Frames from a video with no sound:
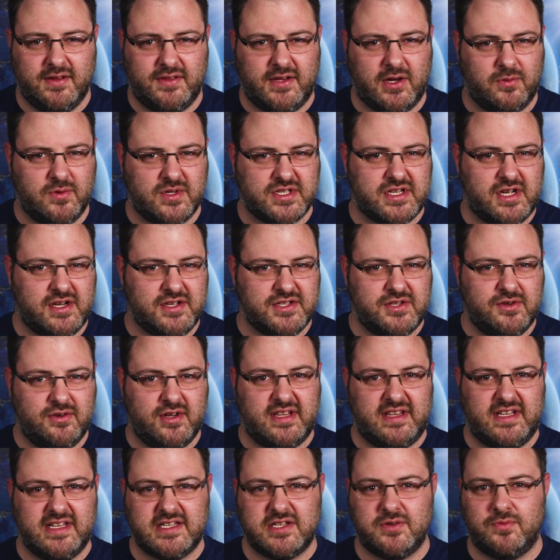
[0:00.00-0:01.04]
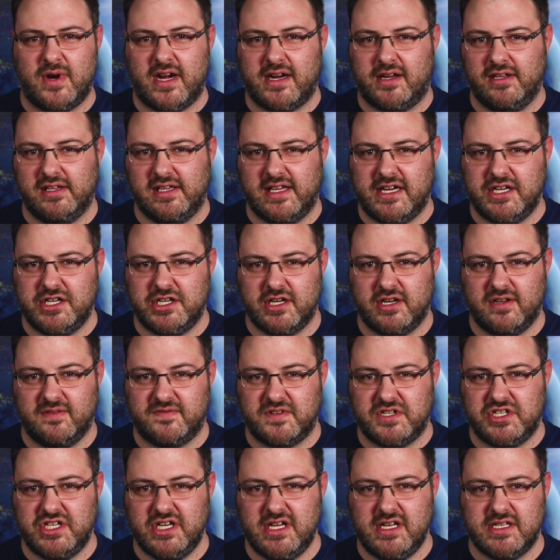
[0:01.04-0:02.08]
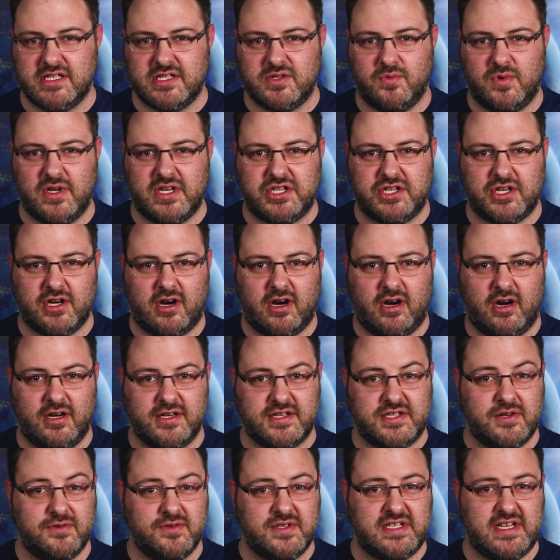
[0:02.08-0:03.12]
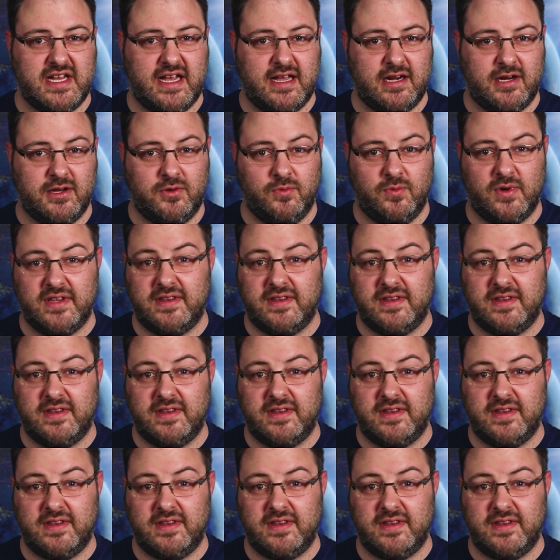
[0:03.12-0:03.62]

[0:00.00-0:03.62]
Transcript: There was also a dysregulation of genes which are associated